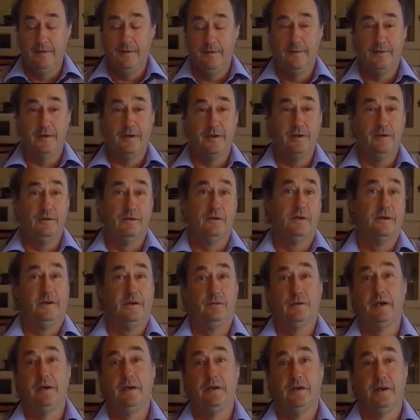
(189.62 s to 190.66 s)
So
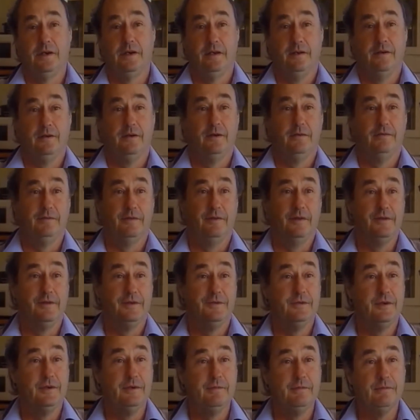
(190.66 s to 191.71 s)
anyway, I headed off on this
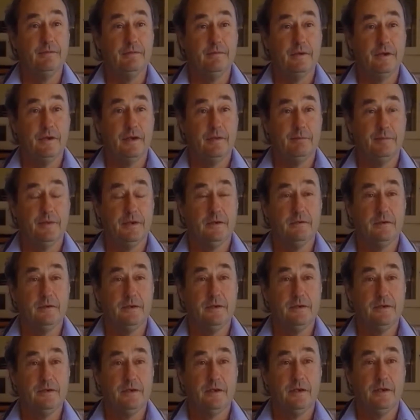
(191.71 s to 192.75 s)
trip and went up to
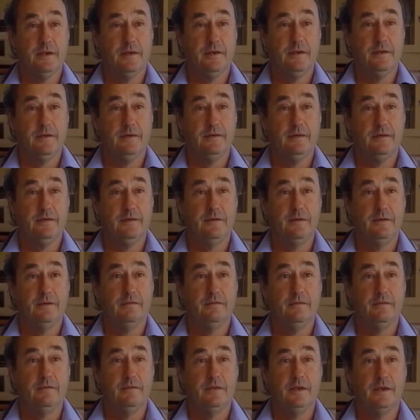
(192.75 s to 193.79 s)
Queensland and
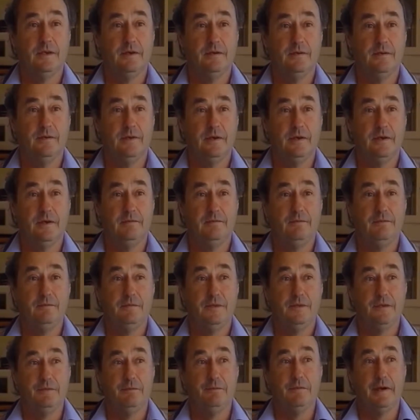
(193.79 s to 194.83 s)

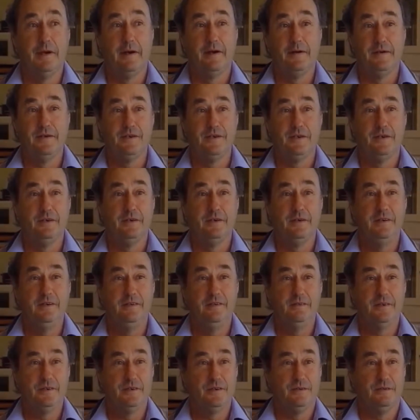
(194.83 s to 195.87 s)
did parachuting,
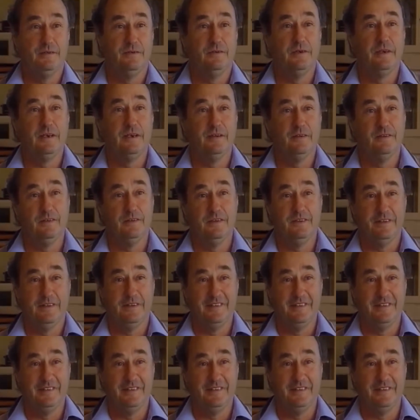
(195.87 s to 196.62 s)
which, you know,